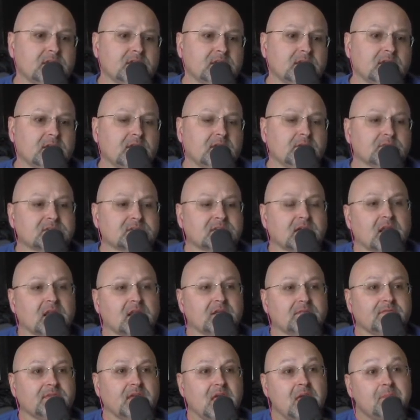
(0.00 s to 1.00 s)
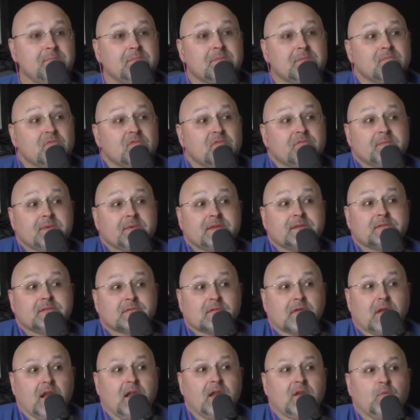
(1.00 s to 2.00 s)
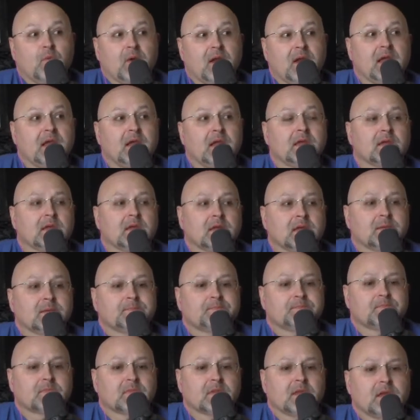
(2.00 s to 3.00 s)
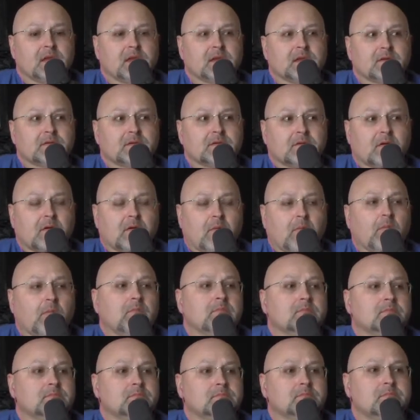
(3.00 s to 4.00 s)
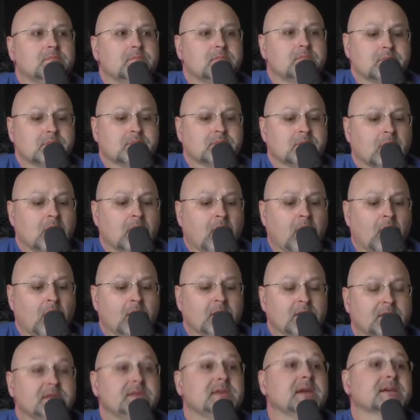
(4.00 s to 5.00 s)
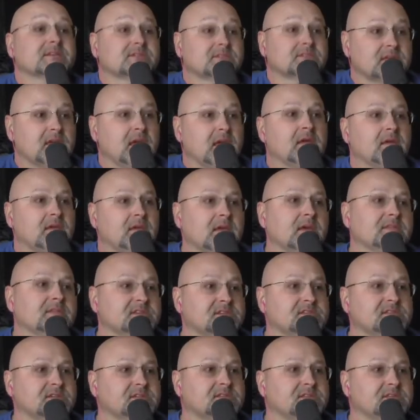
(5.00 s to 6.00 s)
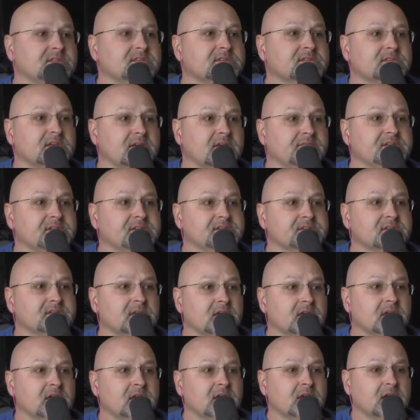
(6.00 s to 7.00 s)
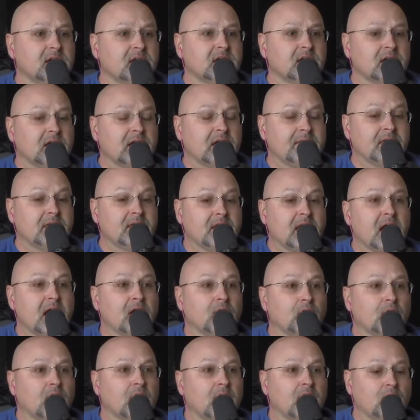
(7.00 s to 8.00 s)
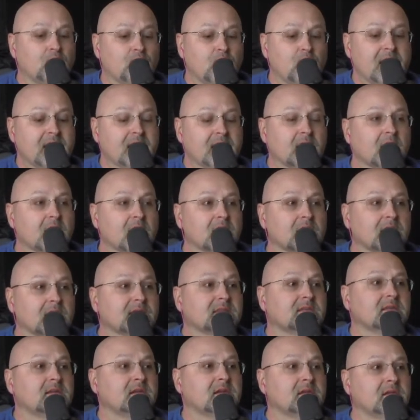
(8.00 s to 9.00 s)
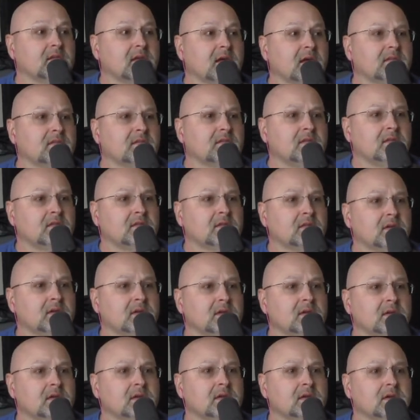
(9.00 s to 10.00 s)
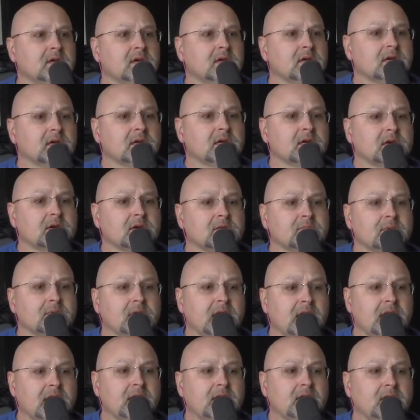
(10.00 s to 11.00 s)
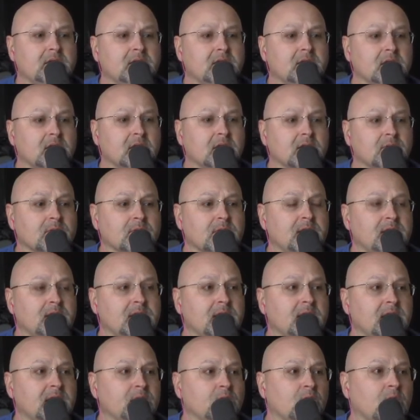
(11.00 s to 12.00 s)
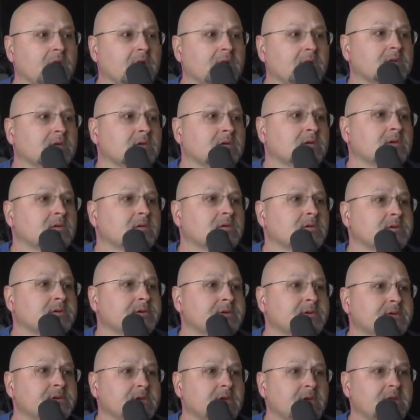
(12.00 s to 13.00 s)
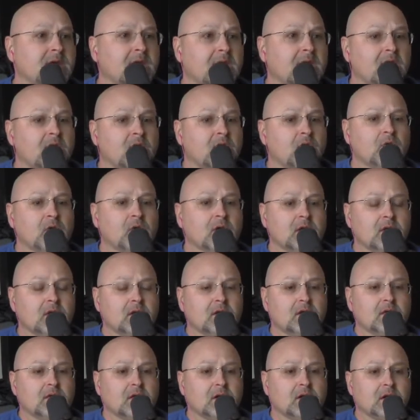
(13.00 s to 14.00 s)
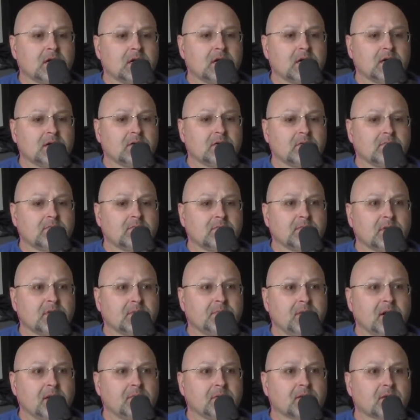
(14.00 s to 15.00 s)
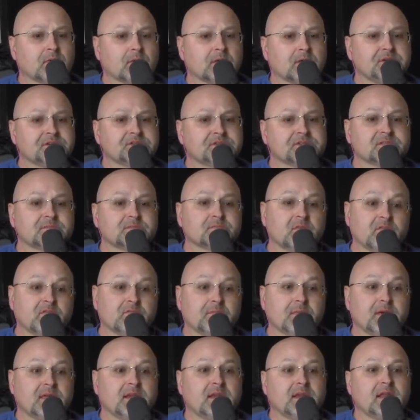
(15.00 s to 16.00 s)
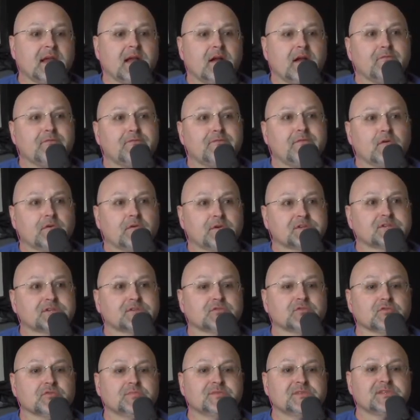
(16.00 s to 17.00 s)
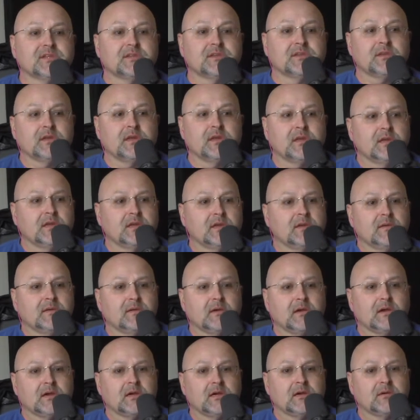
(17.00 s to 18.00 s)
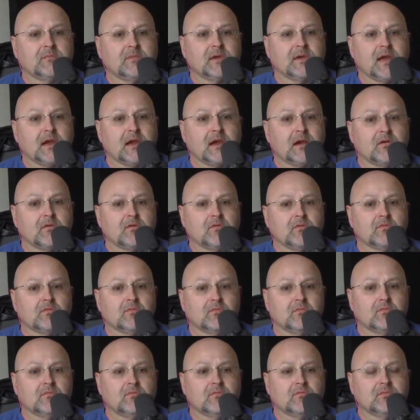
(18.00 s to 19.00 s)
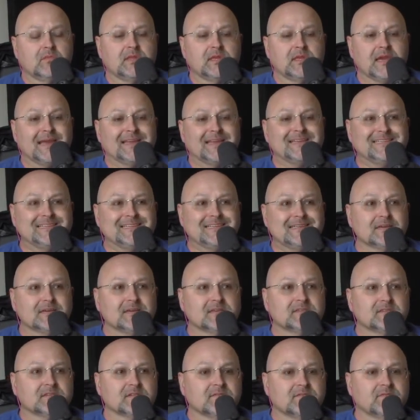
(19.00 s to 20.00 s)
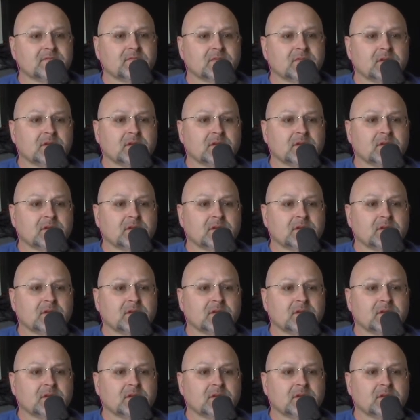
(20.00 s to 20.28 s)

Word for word: it was kind of the hippie movement in a way well, it, ran, it led into Reagan there at the end, actually. Yes, the eh, yeah, the '60s, '70s, uh, and then how Reagan got elected in 1980, um, inaugurated in '81, and how um, the public relations movement and how focus groups and um, how the ideas of